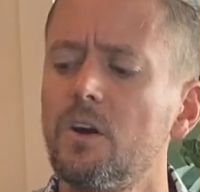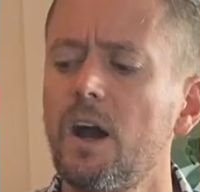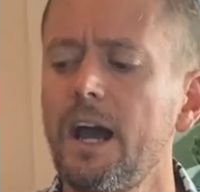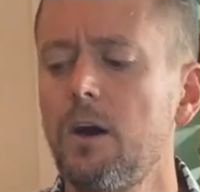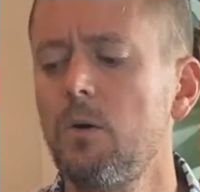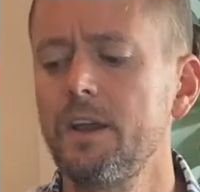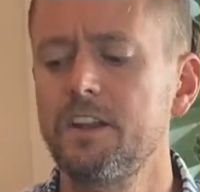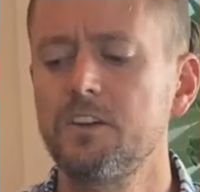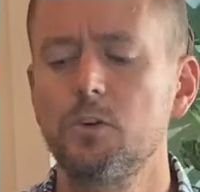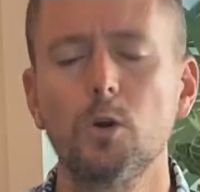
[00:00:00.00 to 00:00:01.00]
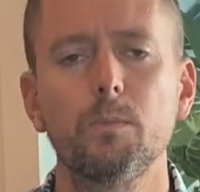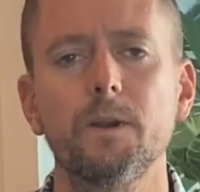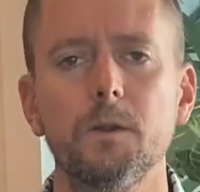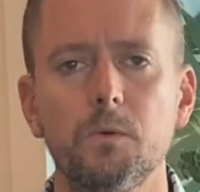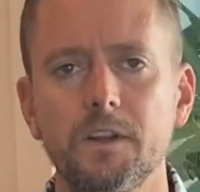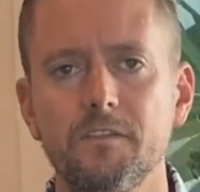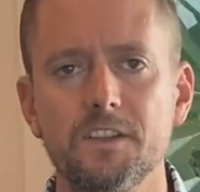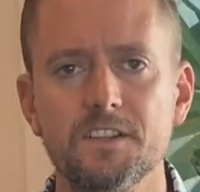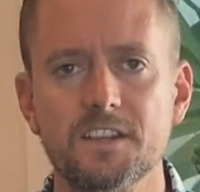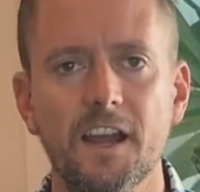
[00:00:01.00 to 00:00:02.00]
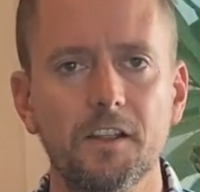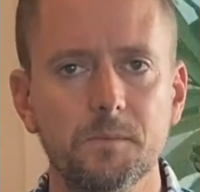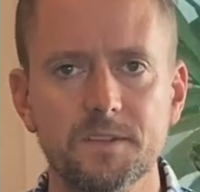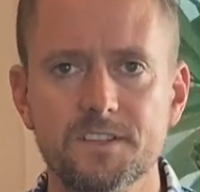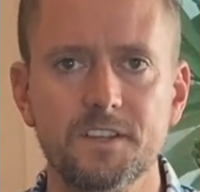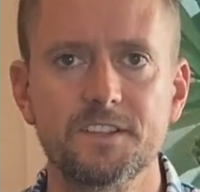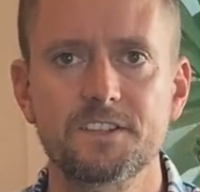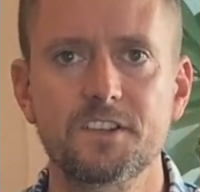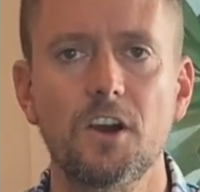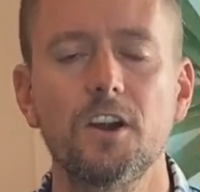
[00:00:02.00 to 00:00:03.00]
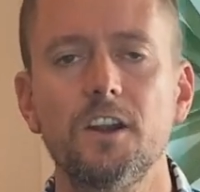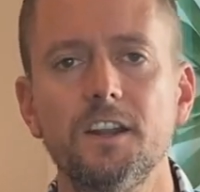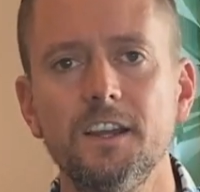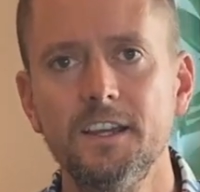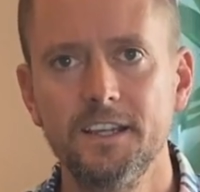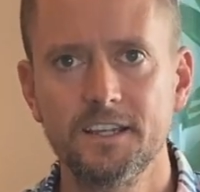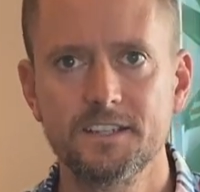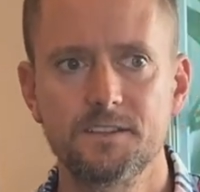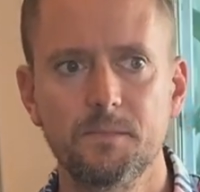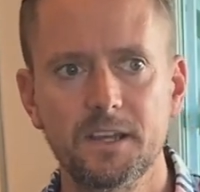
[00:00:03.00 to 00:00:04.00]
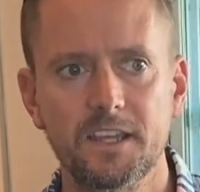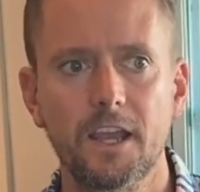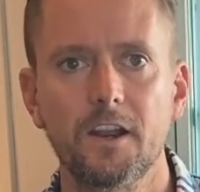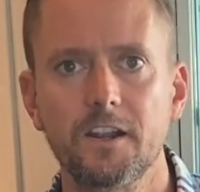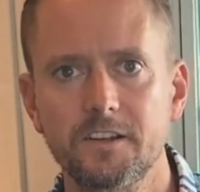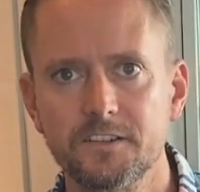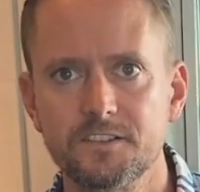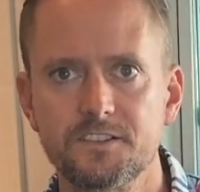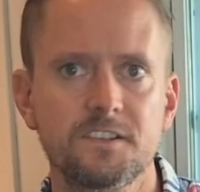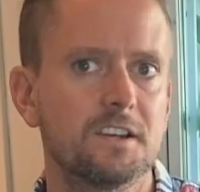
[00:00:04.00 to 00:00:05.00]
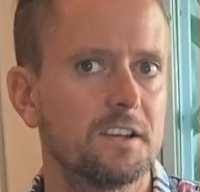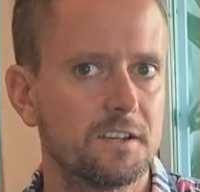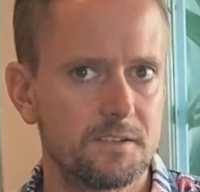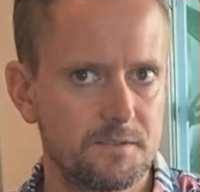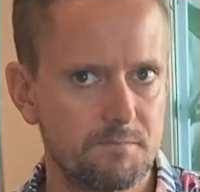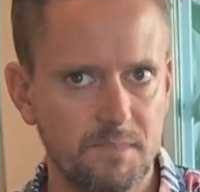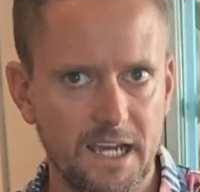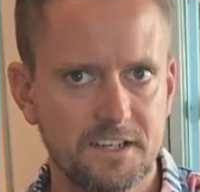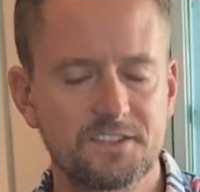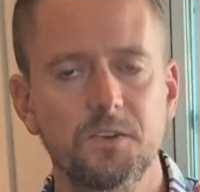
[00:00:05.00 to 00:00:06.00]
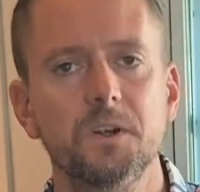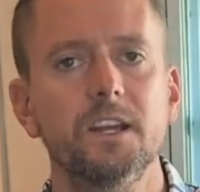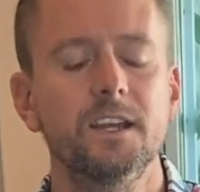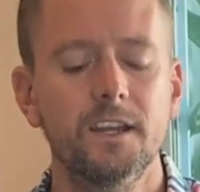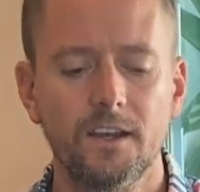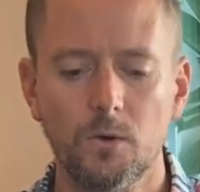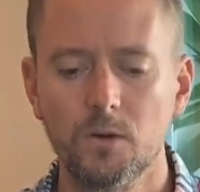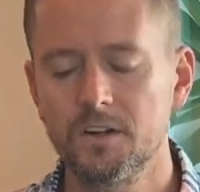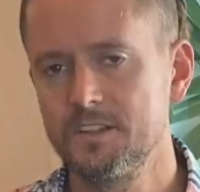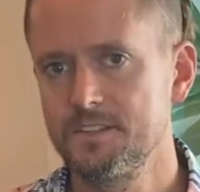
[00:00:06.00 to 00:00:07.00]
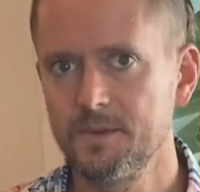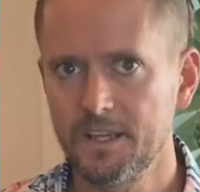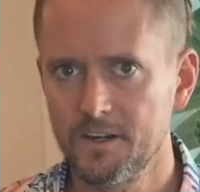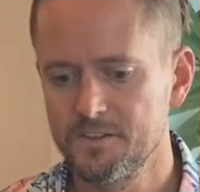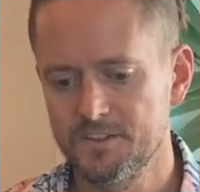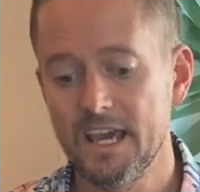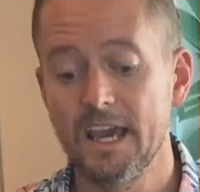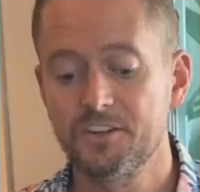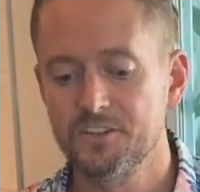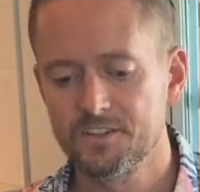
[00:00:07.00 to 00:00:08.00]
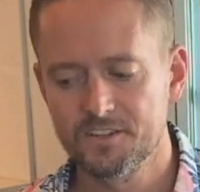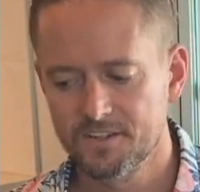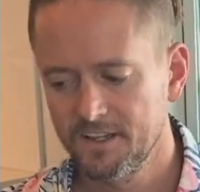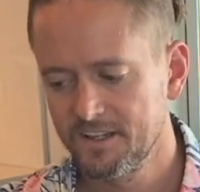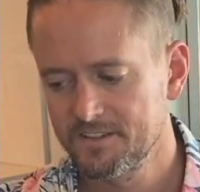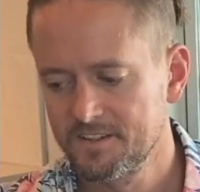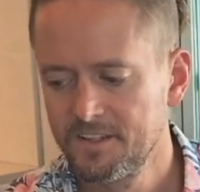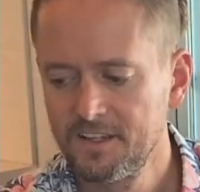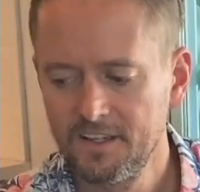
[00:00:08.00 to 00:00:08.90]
how I can incorporate one of these elements on this card into my character's backstory or into my character's actions as